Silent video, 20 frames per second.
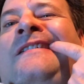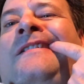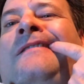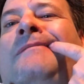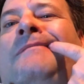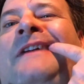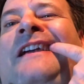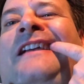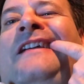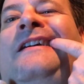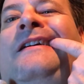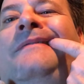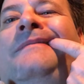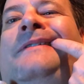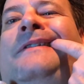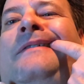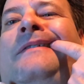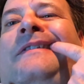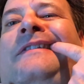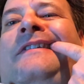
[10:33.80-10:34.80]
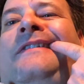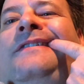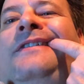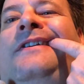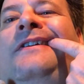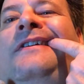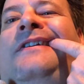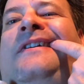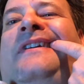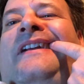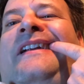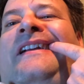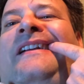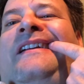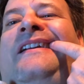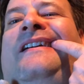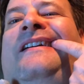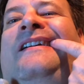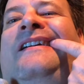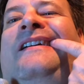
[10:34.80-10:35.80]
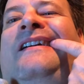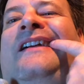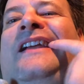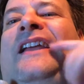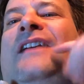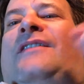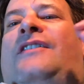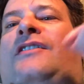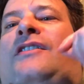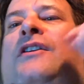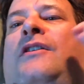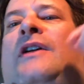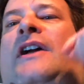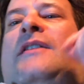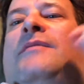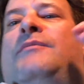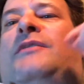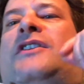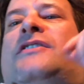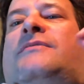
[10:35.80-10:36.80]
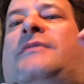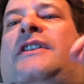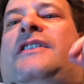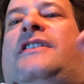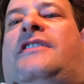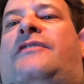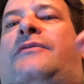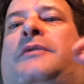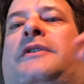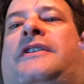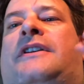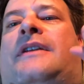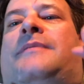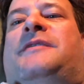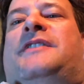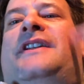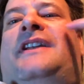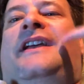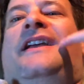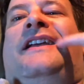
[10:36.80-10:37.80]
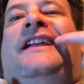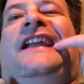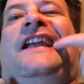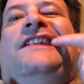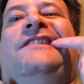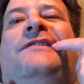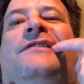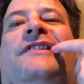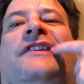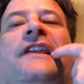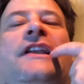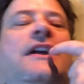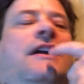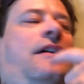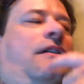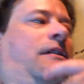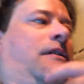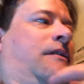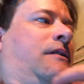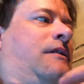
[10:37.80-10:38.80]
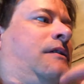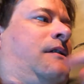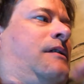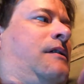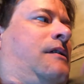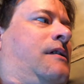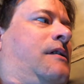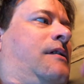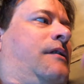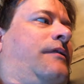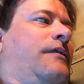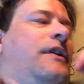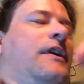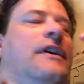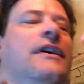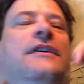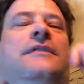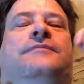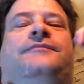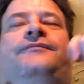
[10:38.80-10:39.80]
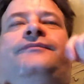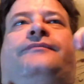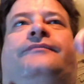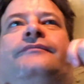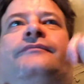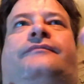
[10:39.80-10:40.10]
my gums are deteriorating here, even though I brush my teeth three times a day and I do the, uh, the um,